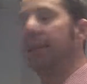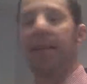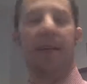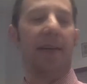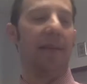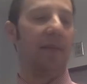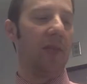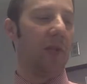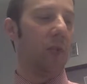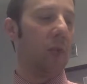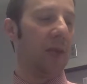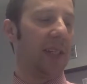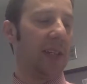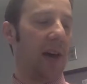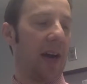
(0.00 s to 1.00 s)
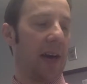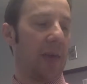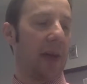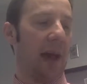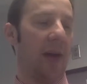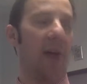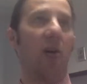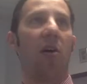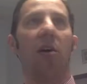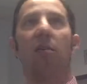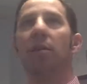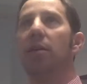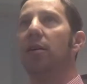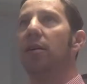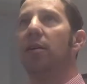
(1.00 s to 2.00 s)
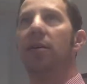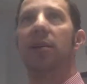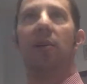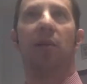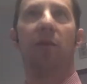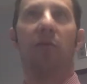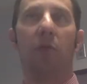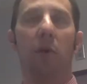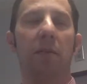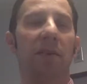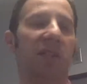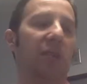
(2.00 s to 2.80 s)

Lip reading: than when we talk about our informative